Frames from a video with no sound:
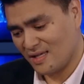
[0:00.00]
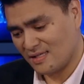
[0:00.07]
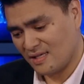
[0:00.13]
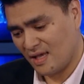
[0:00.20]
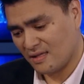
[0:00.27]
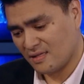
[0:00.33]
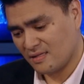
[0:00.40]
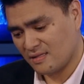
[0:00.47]
I
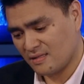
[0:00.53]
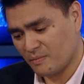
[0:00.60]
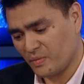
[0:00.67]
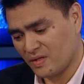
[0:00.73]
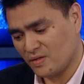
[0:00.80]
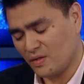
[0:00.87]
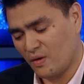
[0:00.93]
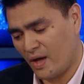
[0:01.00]
say this,
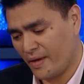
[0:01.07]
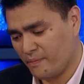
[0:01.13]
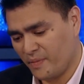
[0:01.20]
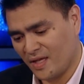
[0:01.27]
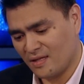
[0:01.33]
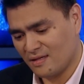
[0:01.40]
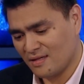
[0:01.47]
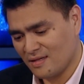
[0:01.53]
because, you know,
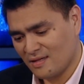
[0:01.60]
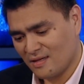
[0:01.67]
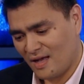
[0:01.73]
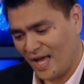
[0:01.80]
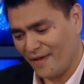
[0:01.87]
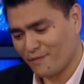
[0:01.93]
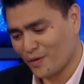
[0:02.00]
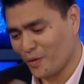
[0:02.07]

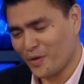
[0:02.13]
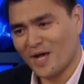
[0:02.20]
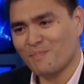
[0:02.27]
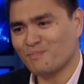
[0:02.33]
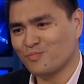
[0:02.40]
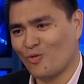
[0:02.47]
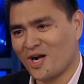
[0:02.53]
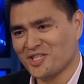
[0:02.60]
I've grown
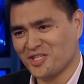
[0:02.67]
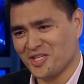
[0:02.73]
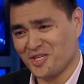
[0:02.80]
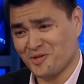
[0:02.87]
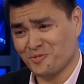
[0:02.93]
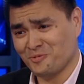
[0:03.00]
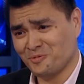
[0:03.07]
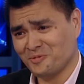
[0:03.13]
up watching
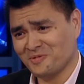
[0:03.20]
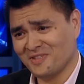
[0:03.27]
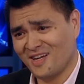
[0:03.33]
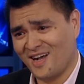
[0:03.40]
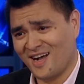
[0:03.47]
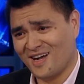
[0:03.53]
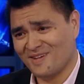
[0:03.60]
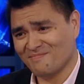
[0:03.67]
you.
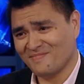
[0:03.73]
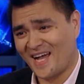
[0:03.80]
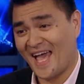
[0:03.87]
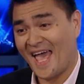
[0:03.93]
I